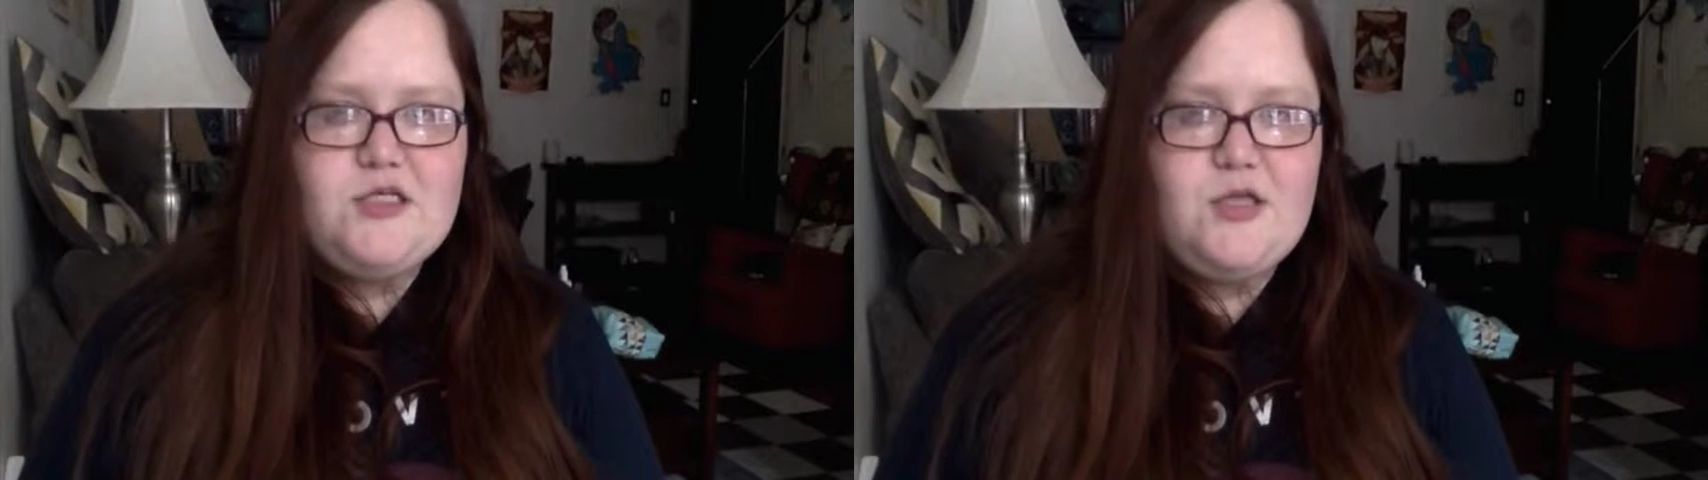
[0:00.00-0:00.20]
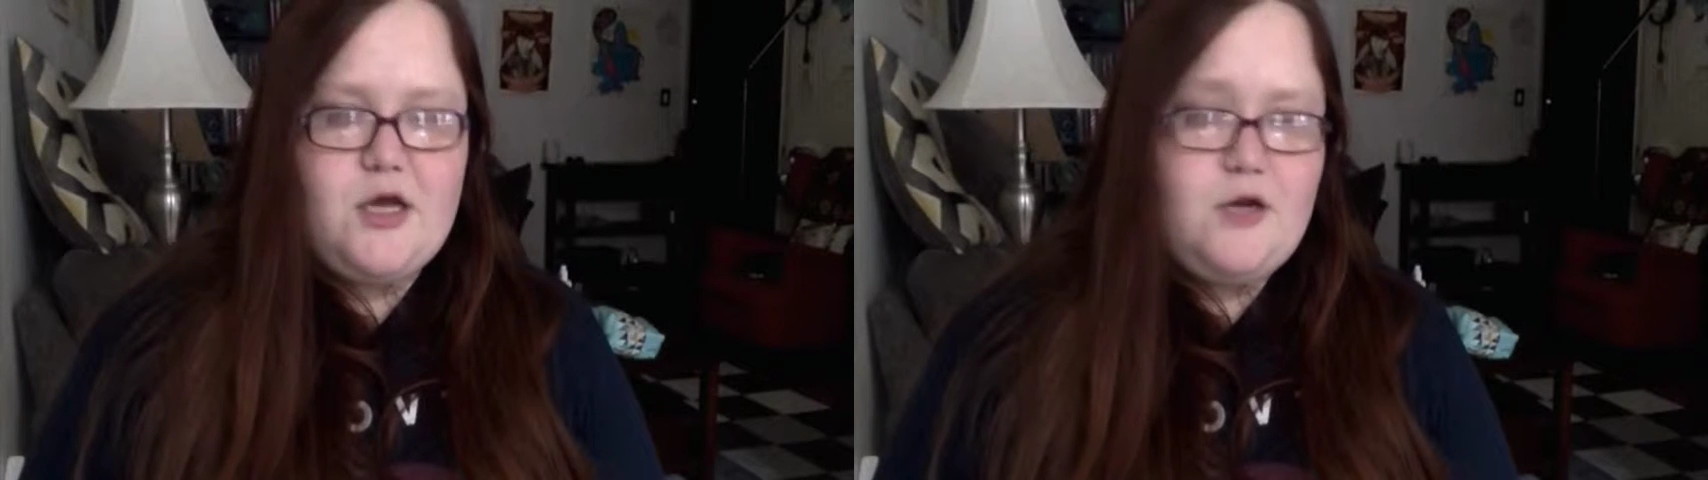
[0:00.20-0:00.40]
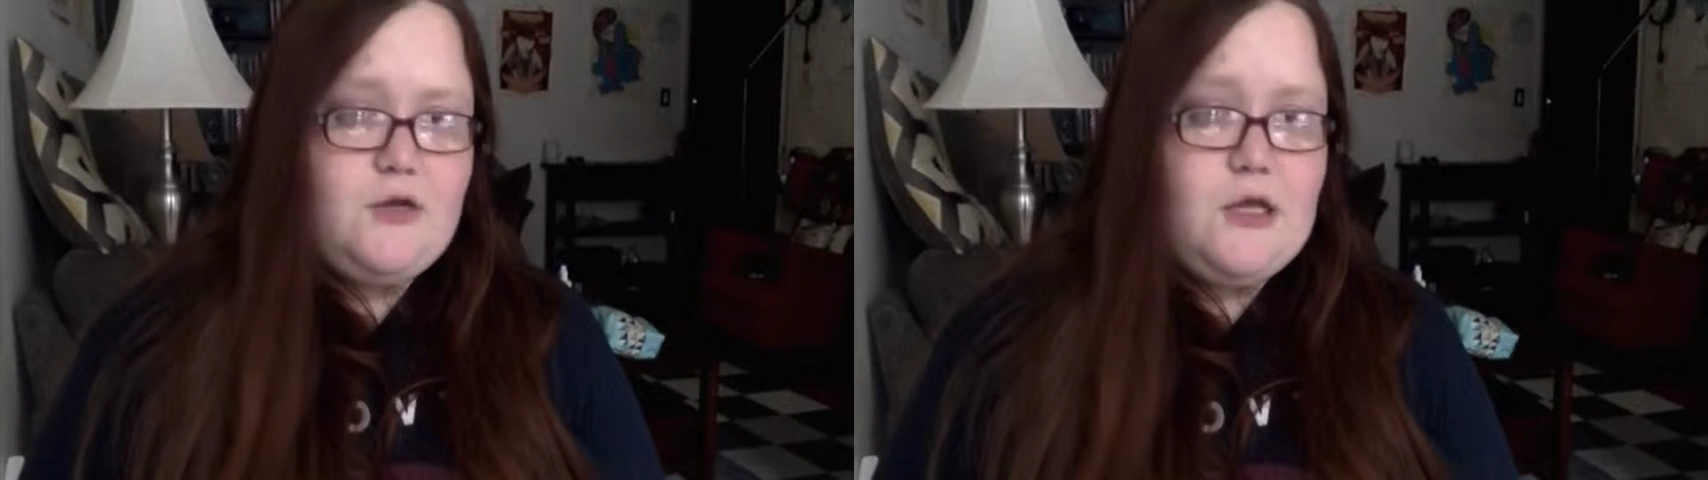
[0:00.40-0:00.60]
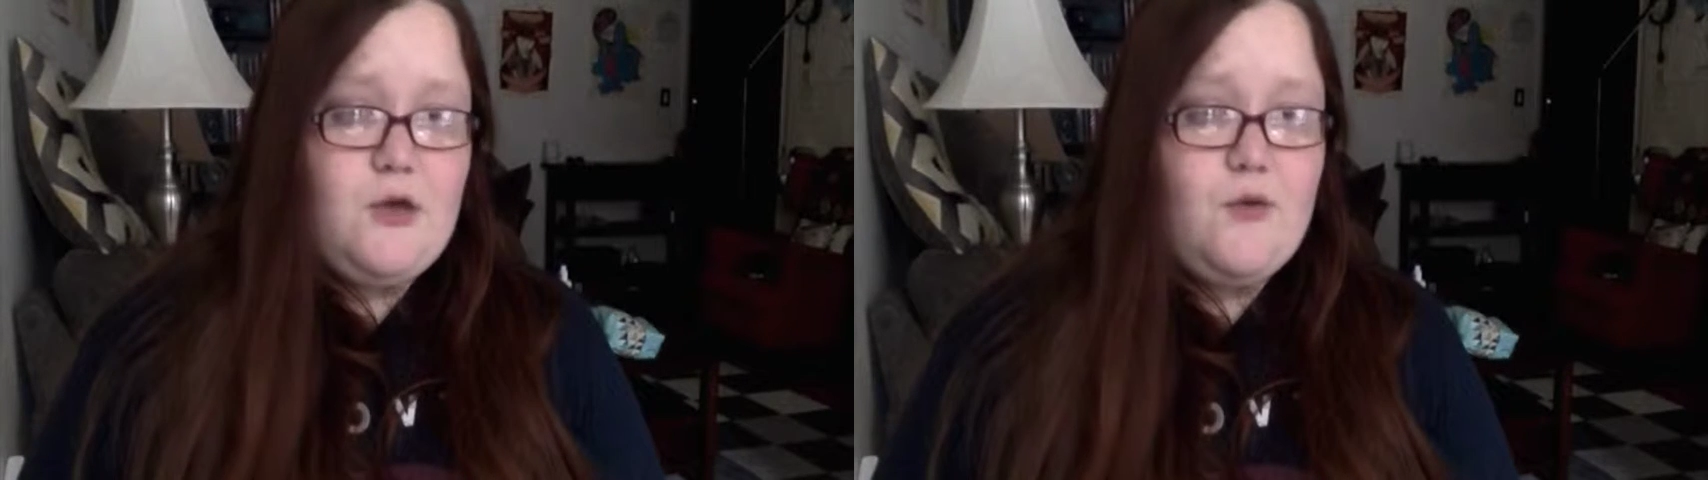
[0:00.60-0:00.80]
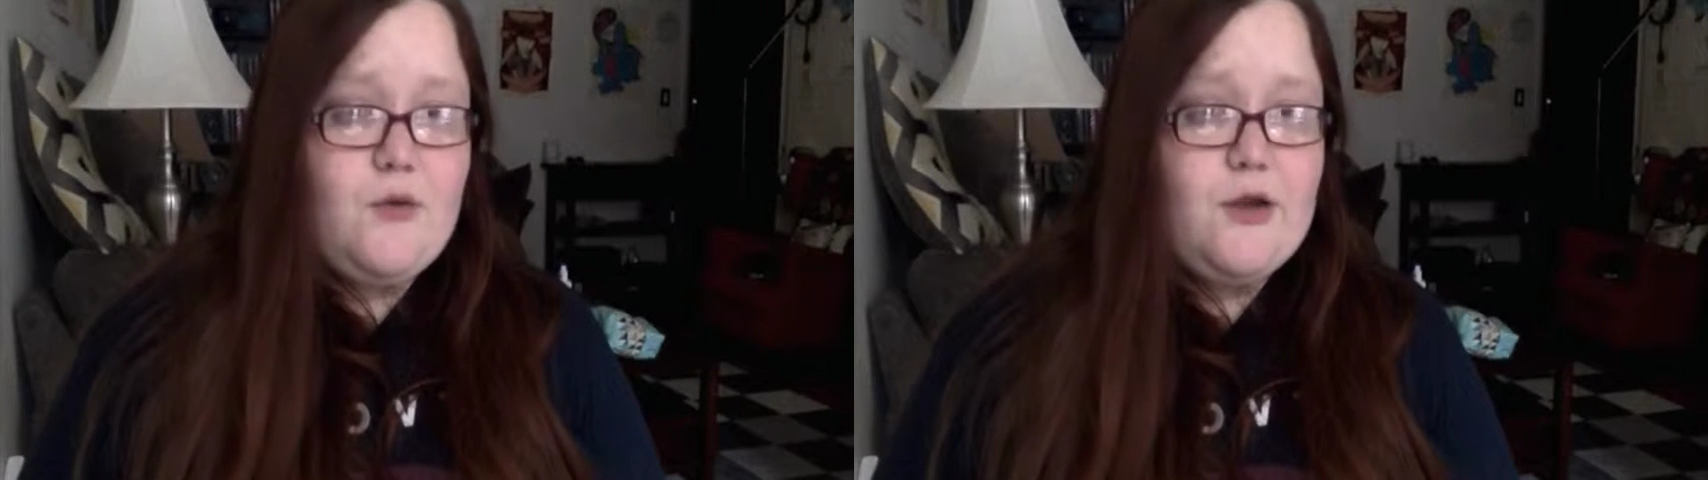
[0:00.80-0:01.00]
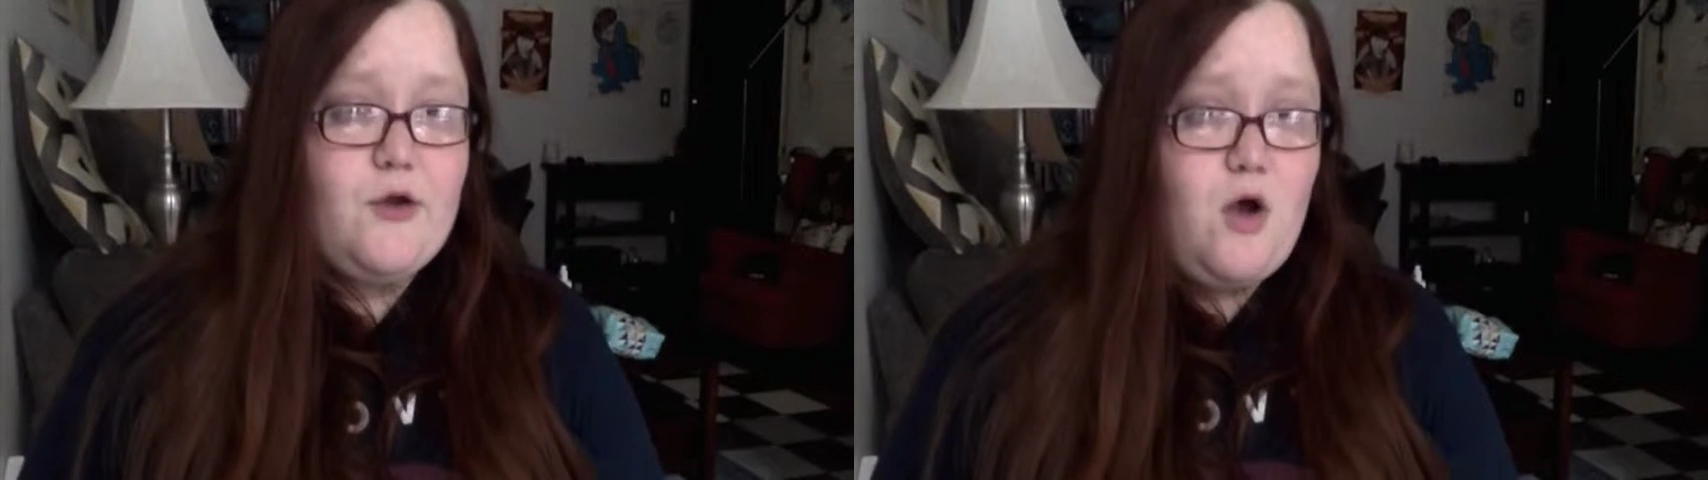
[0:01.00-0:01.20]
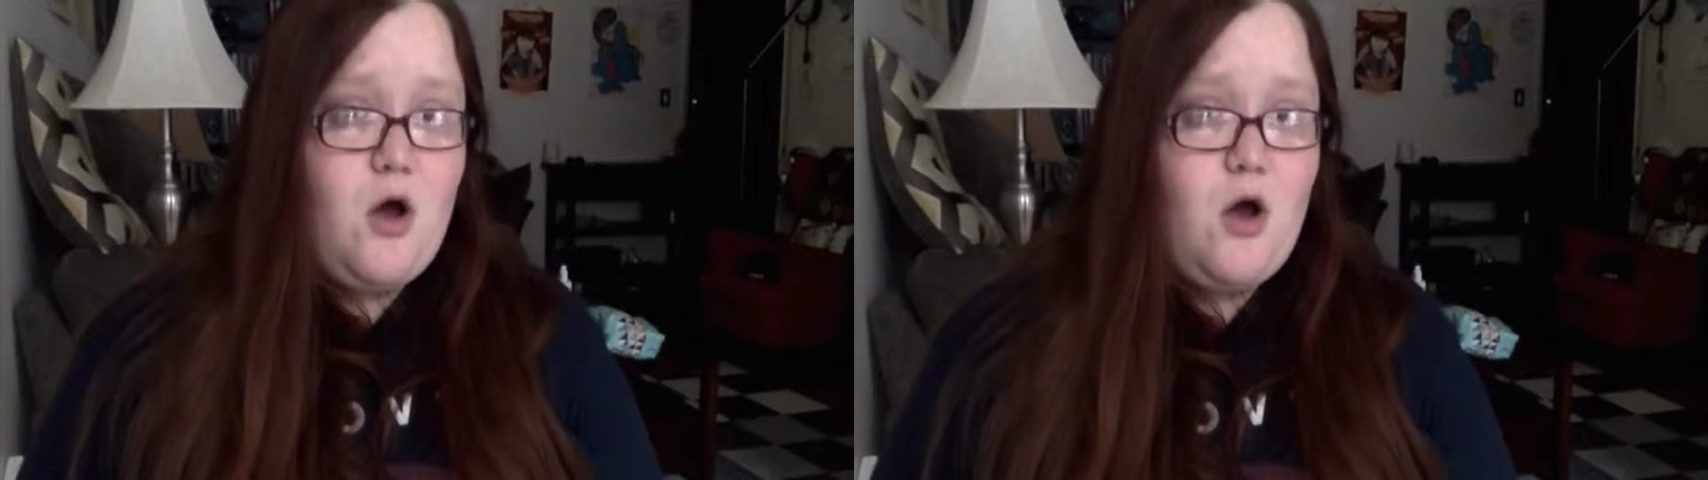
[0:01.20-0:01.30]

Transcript: to not only know where your